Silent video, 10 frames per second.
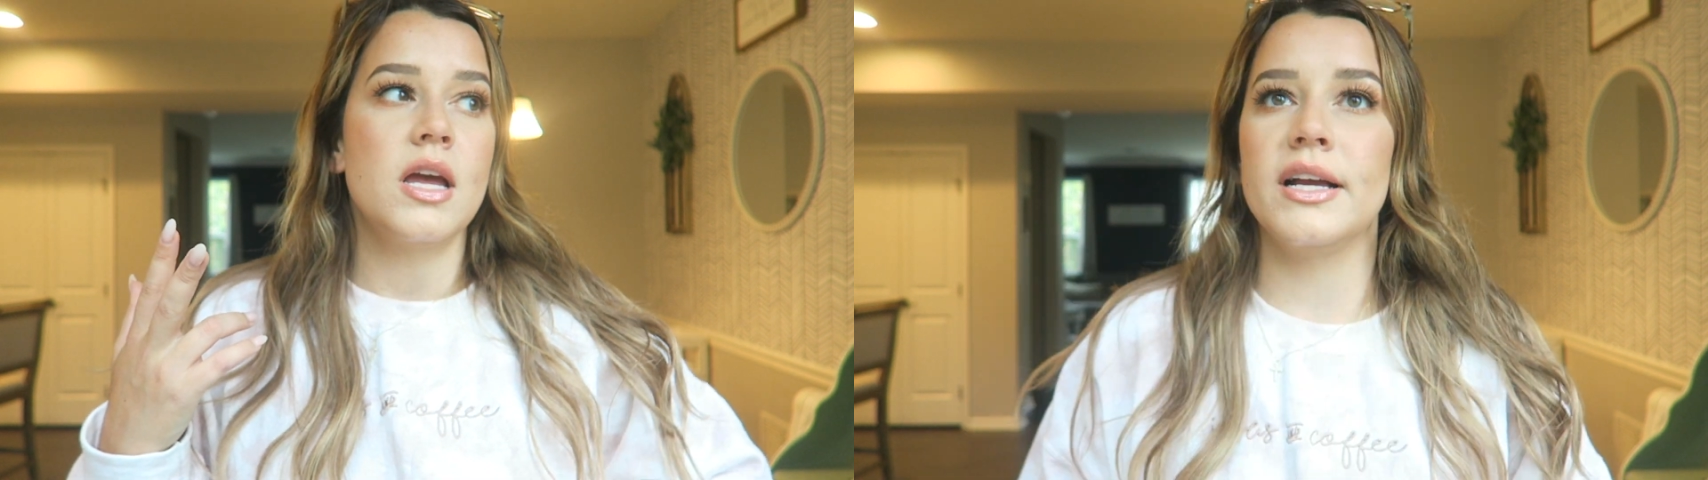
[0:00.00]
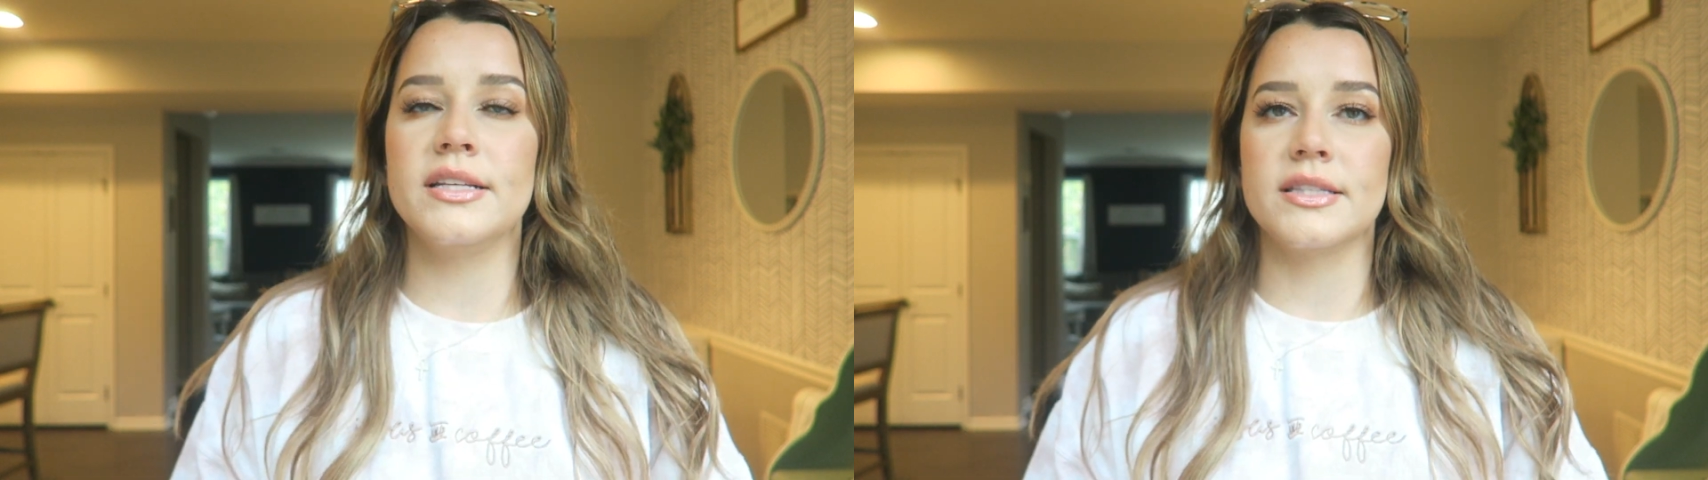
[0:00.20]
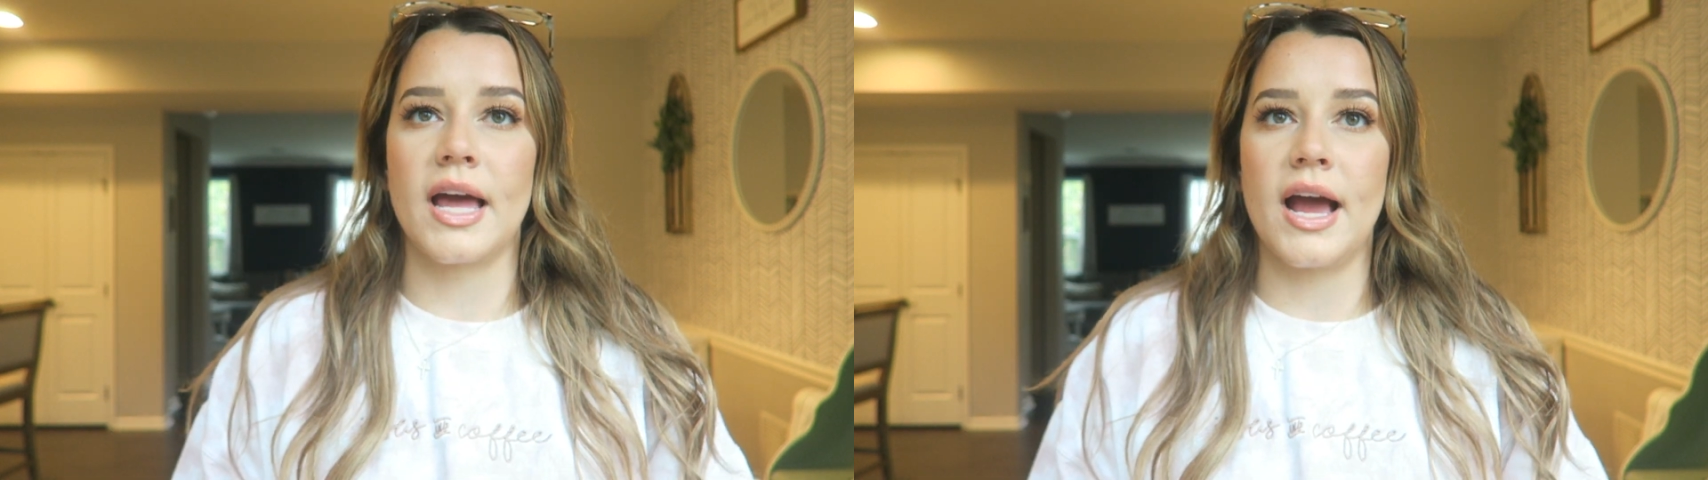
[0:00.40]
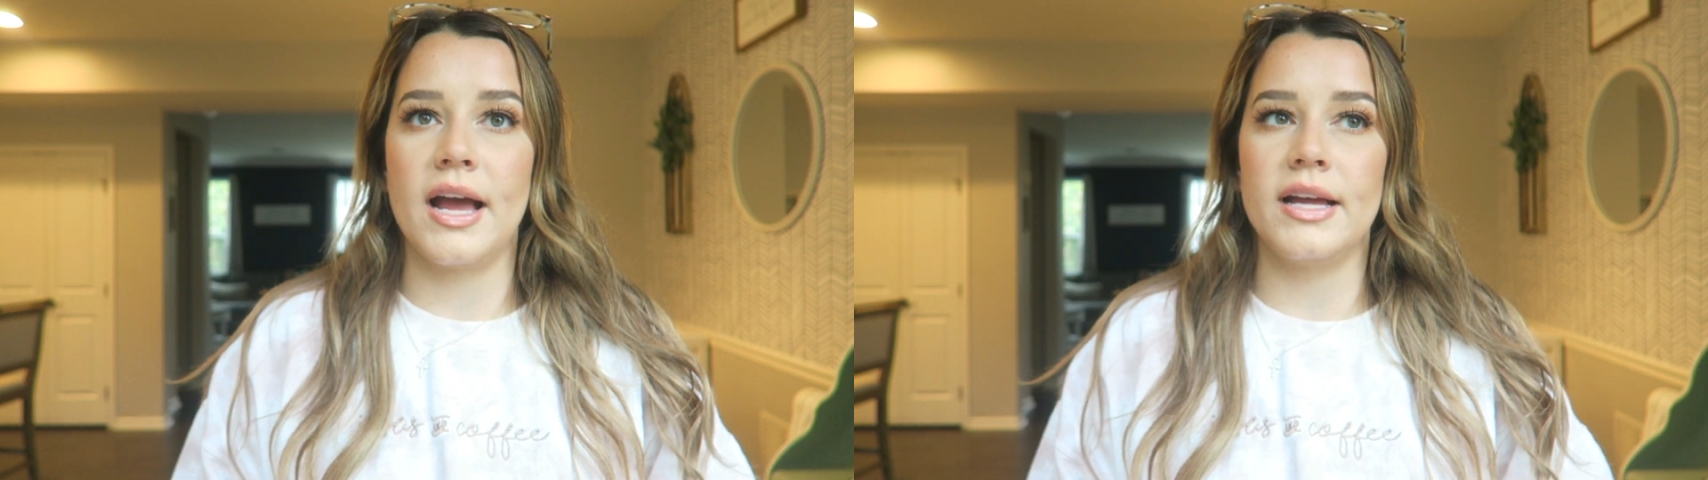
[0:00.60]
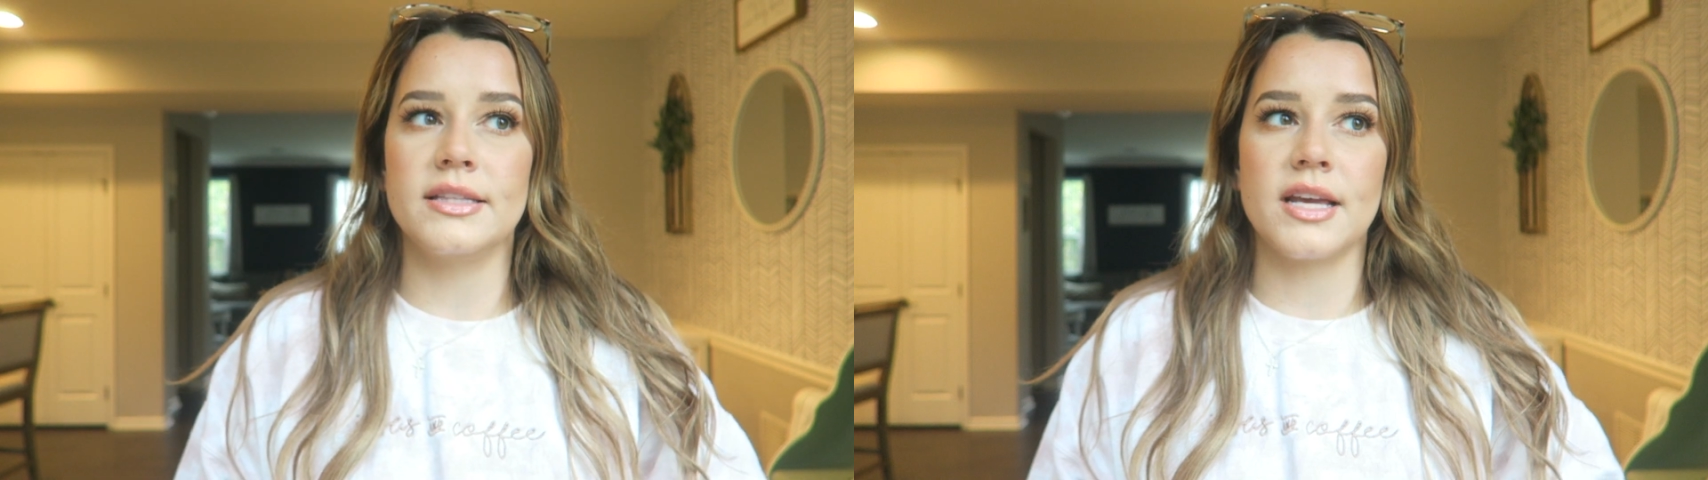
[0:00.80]
I realized
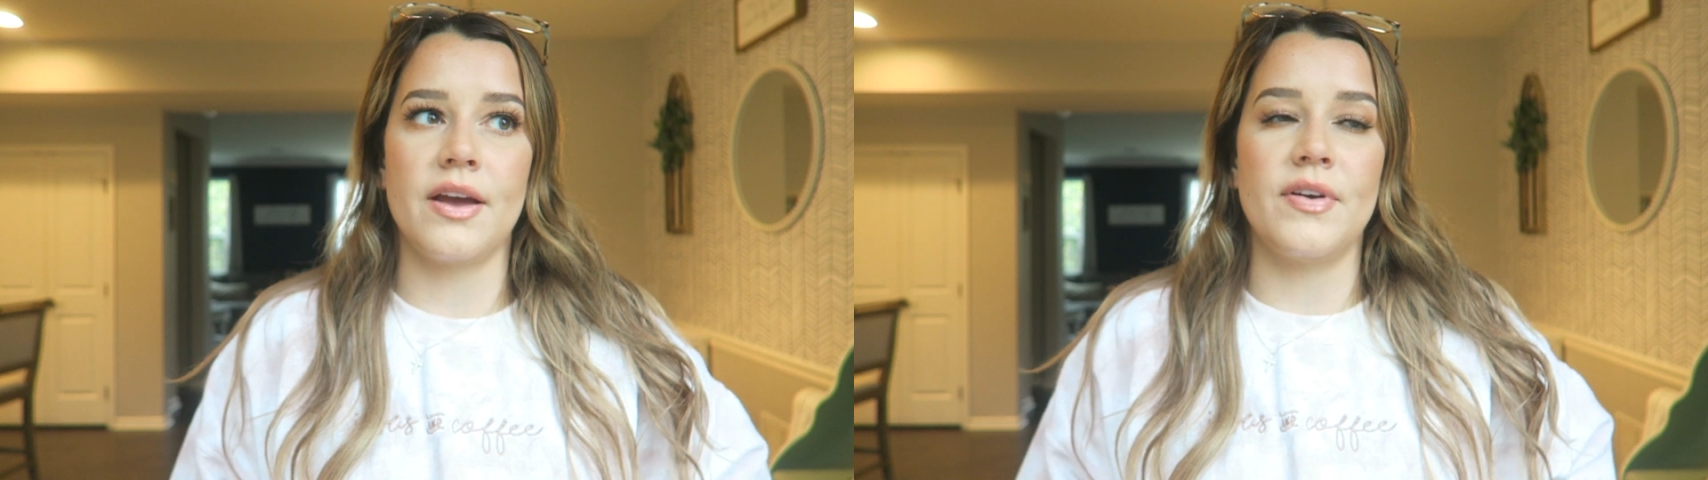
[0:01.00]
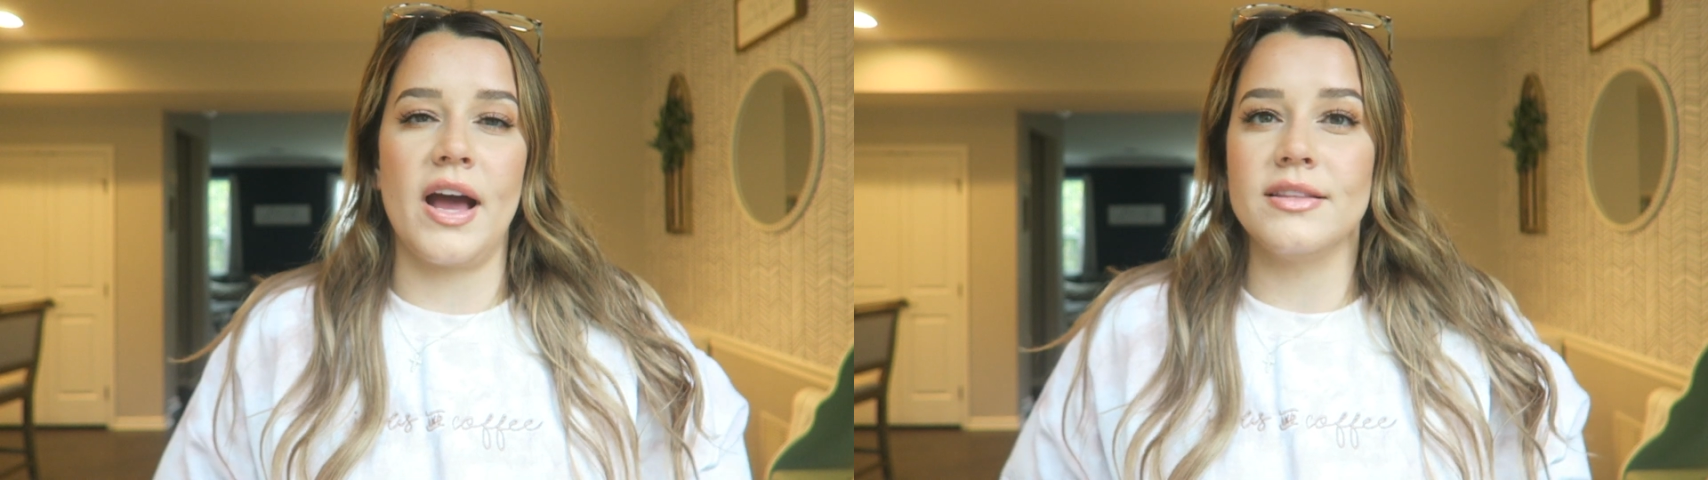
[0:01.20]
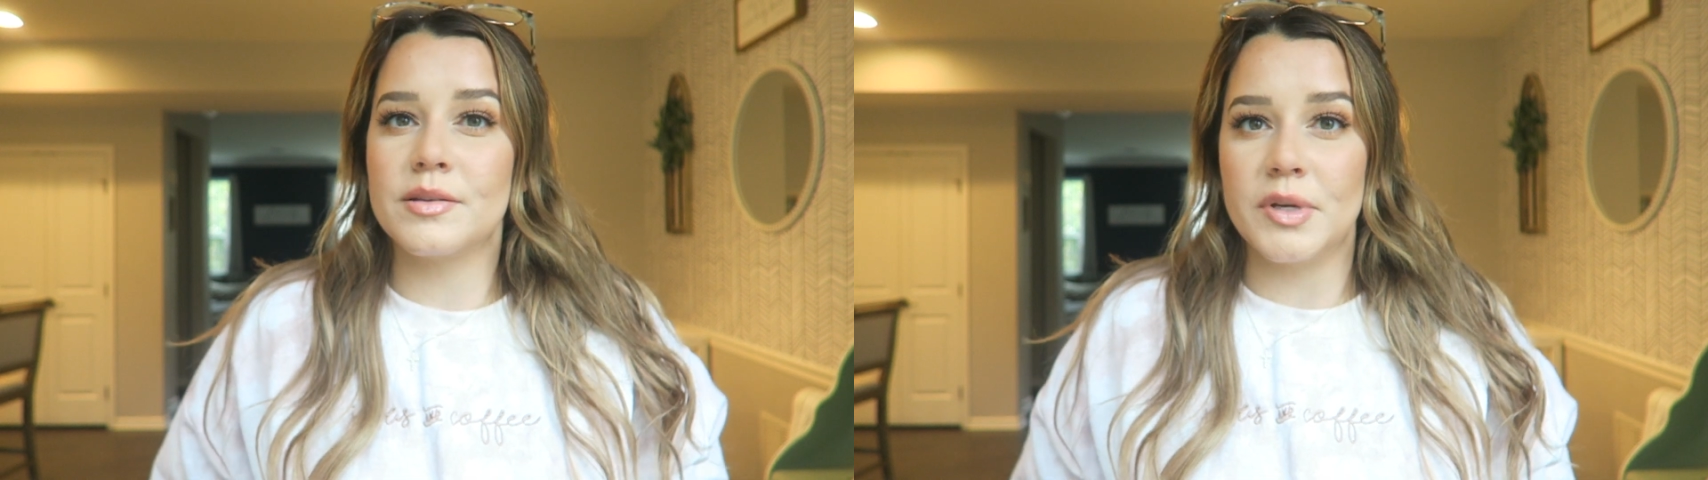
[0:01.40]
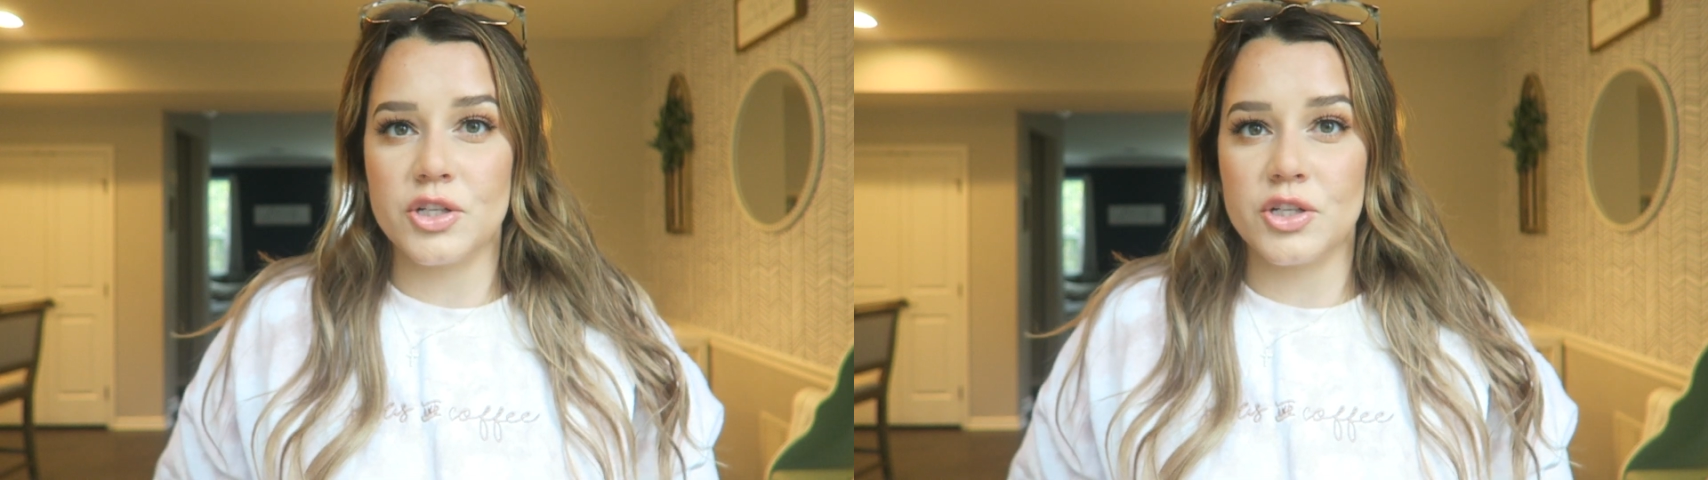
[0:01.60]
that I've had some